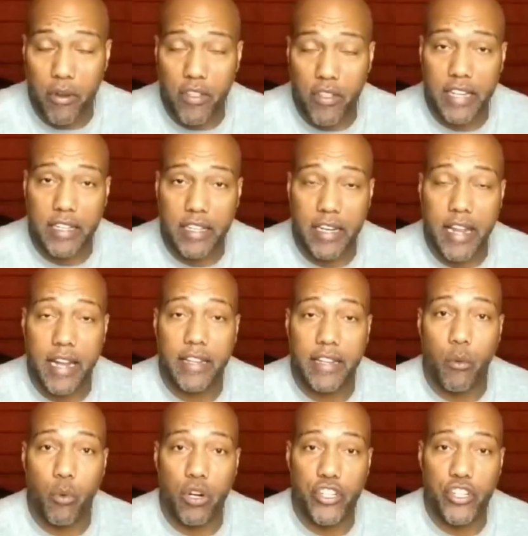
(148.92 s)
that the debt that
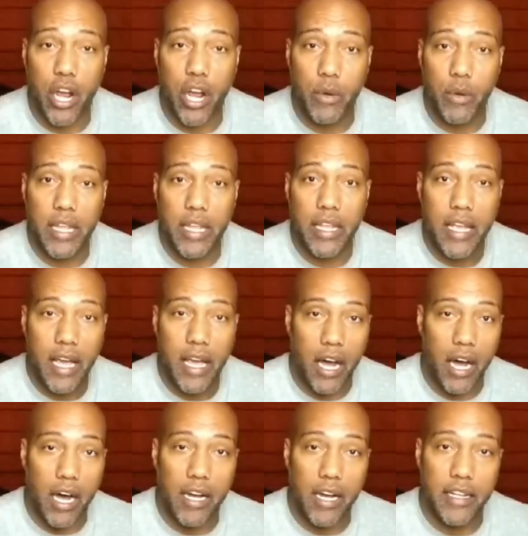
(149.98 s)
we're showing
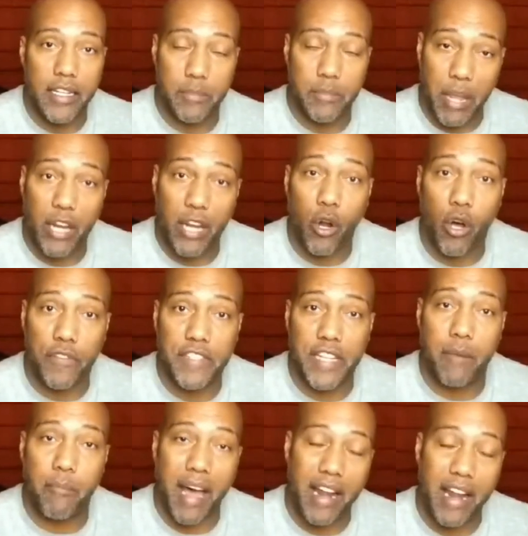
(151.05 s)
is being offset
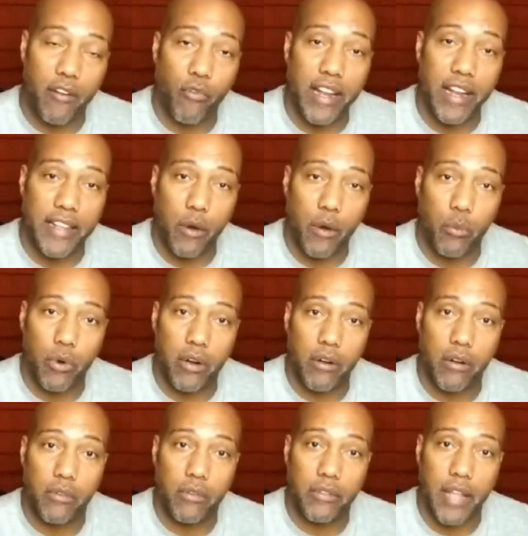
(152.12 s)
by the rent that
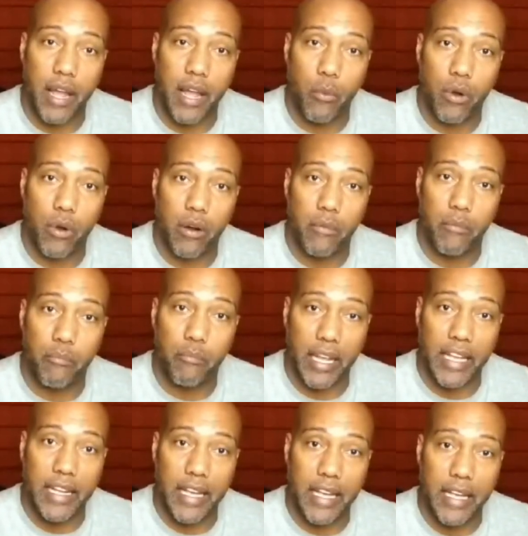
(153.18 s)
we're bringing
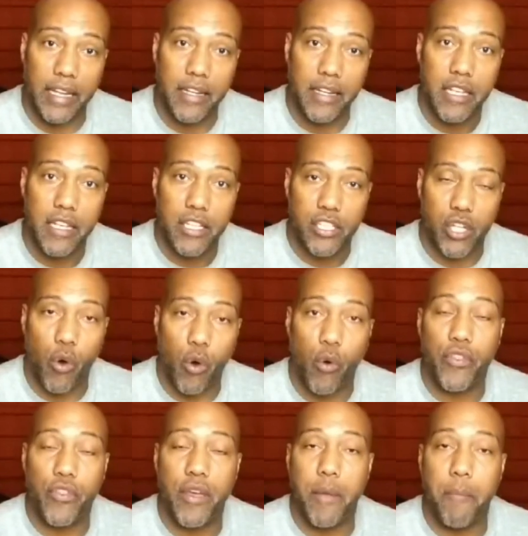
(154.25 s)
in. Okay. So
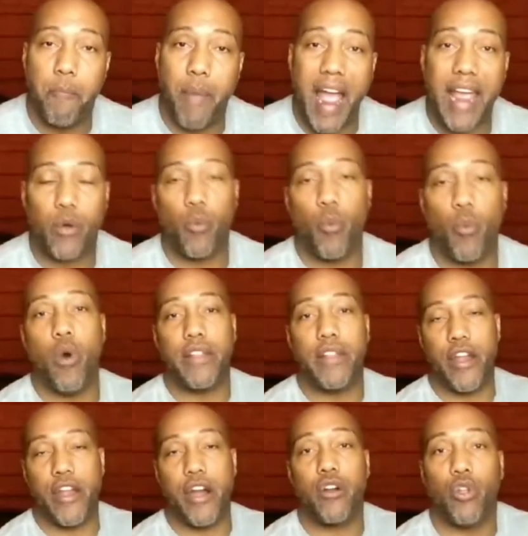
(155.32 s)
the bank, what
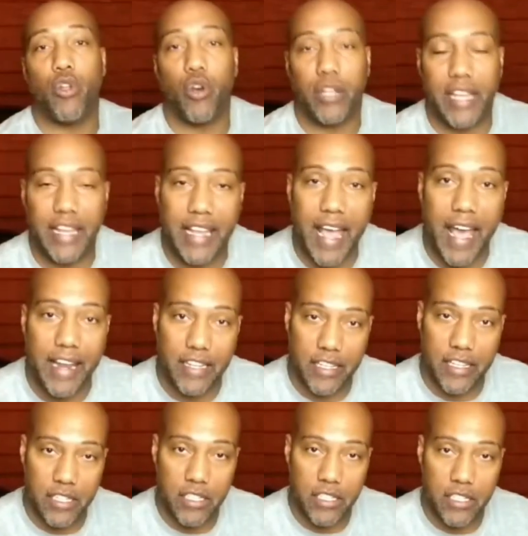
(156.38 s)
they're looking at
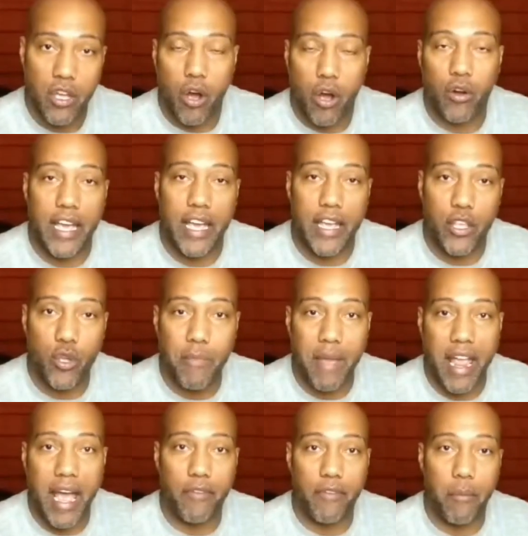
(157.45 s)
is, okay, you may
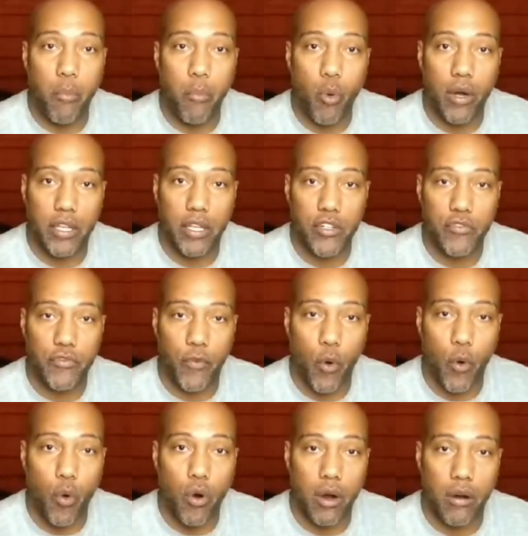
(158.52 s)
have a mortgage
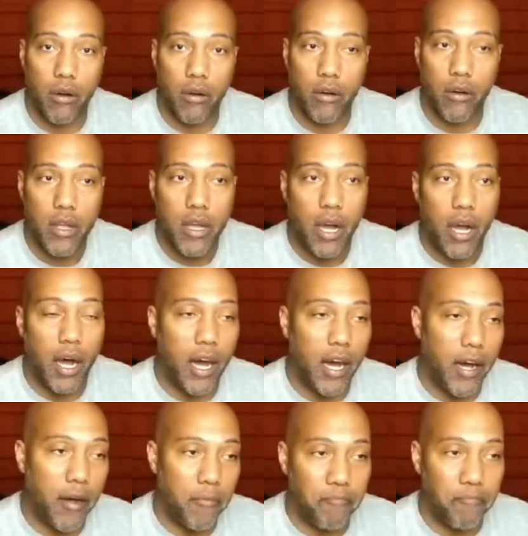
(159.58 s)
for
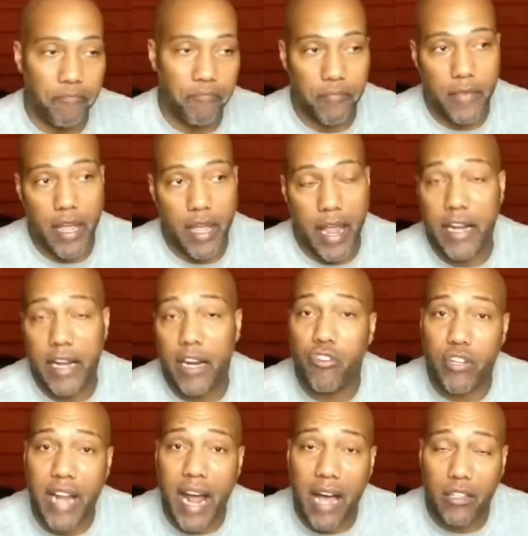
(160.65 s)
$800
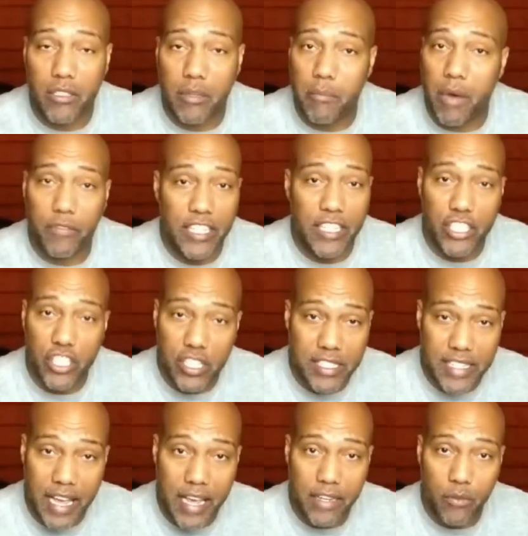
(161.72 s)
a month, let's just say,
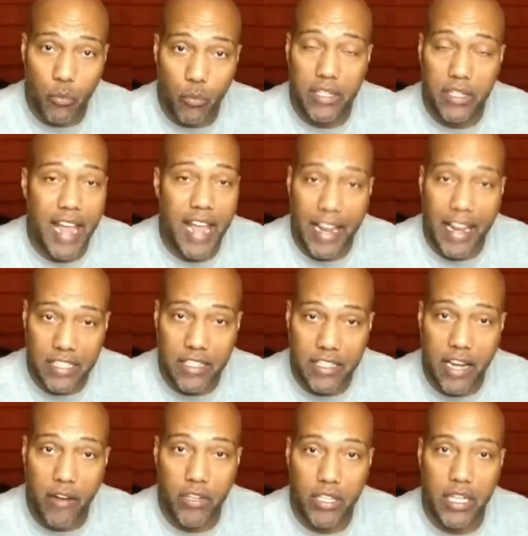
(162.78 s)
with taxes and
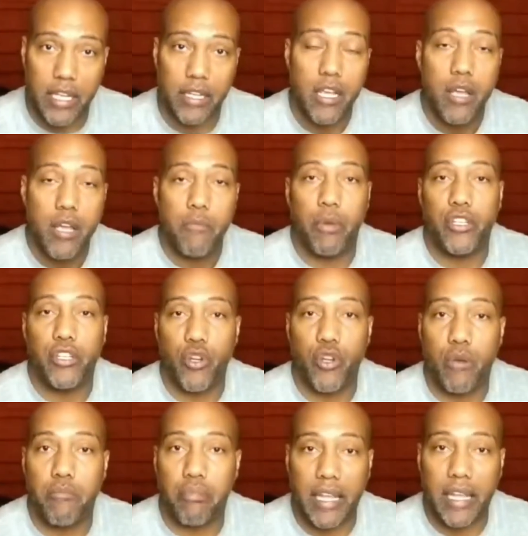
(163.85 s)
everything, but you're
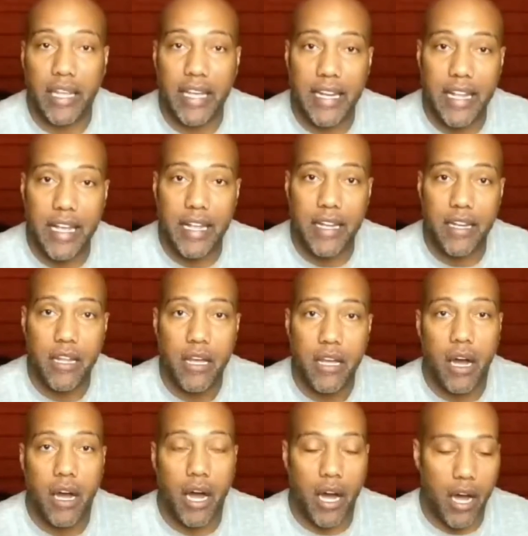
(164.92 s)
bringing in
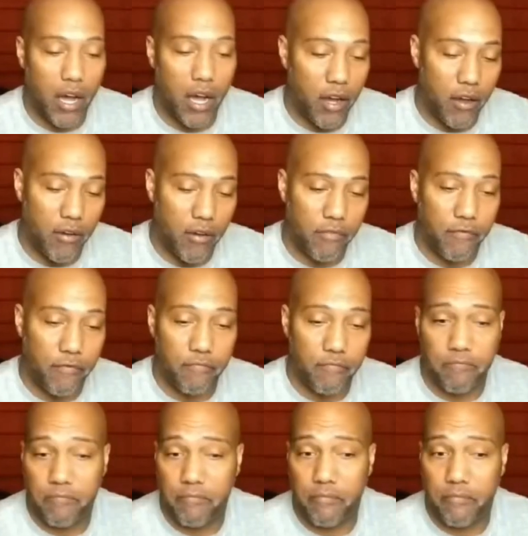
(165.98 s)
$1,400
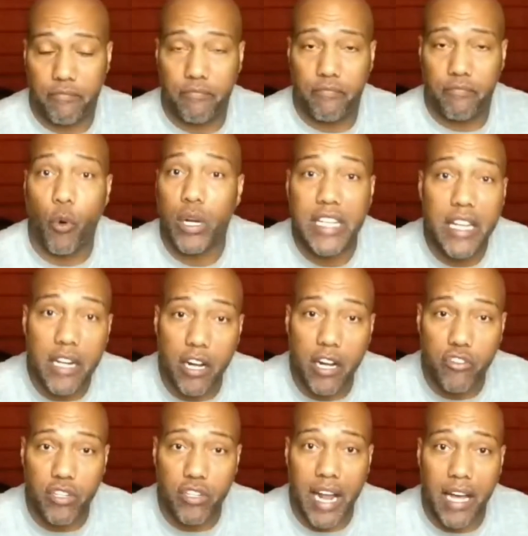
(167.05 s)

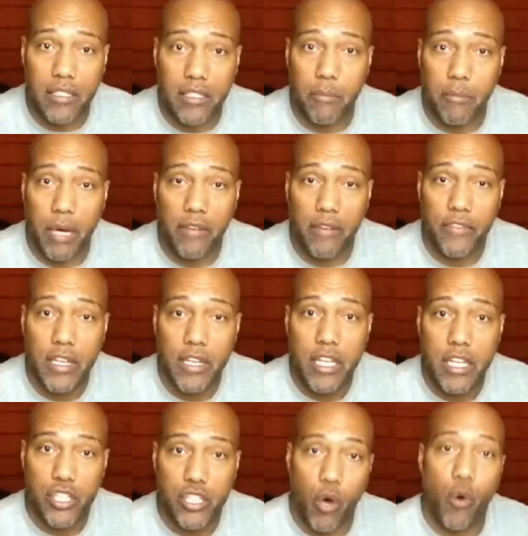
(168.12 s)
a month.
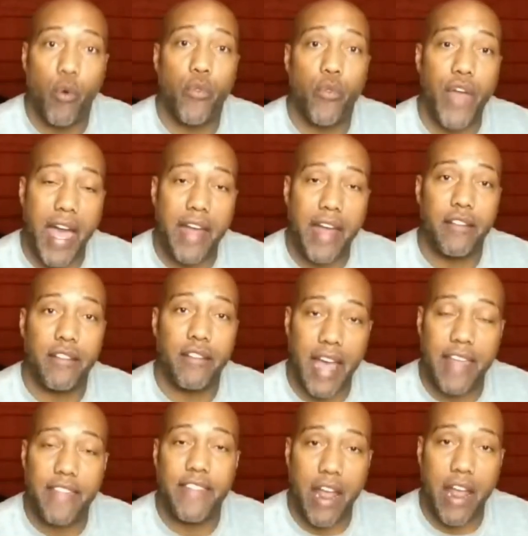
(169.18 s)
So
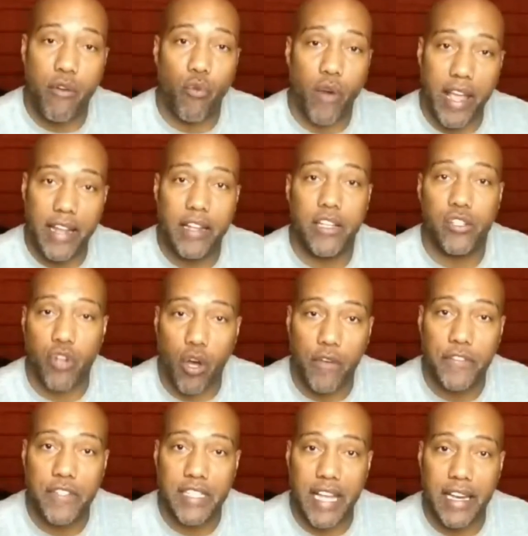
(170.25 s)
that rent is
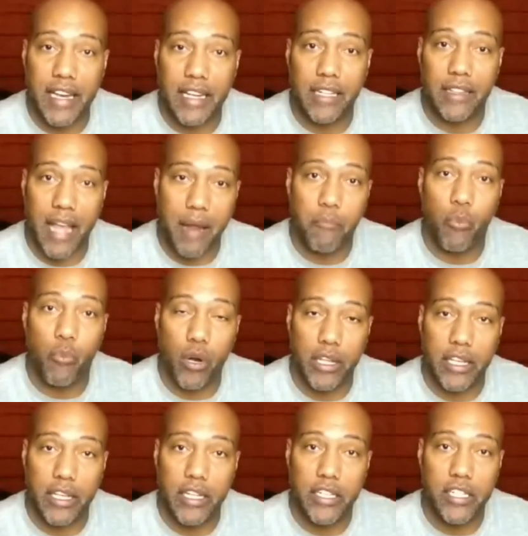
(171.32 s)
offsetting that
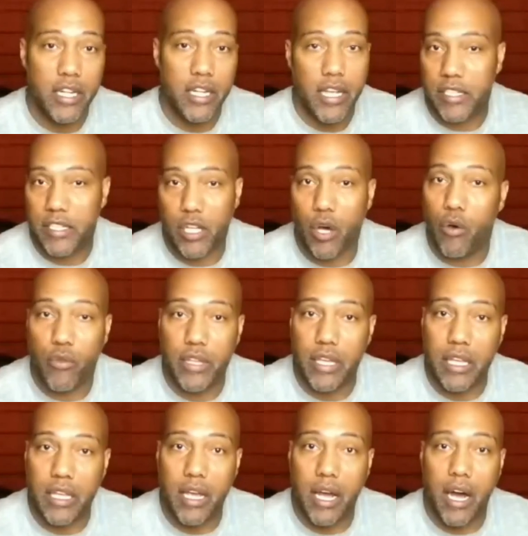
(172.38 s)
mortgage. So
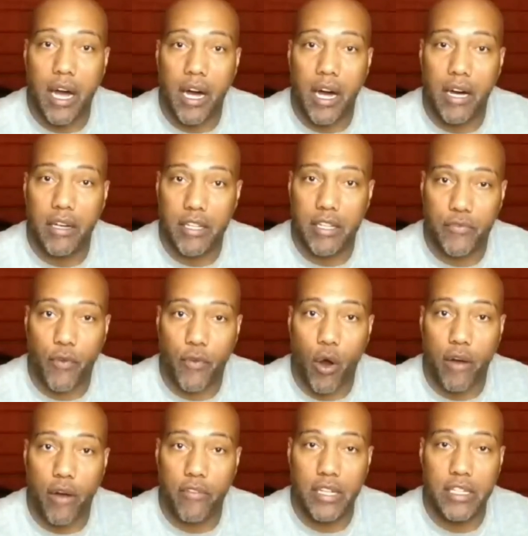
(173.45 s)
the as far
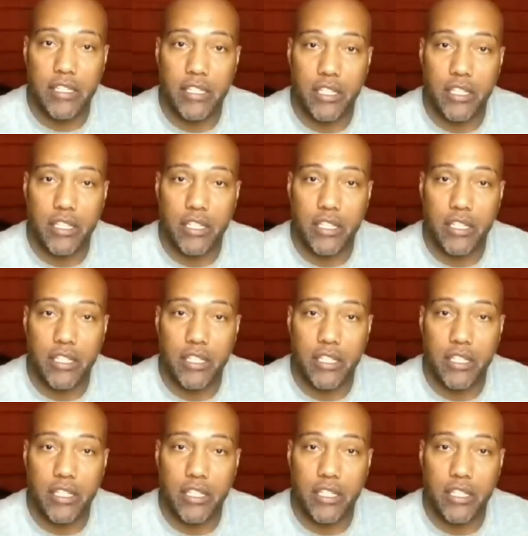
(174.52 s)
as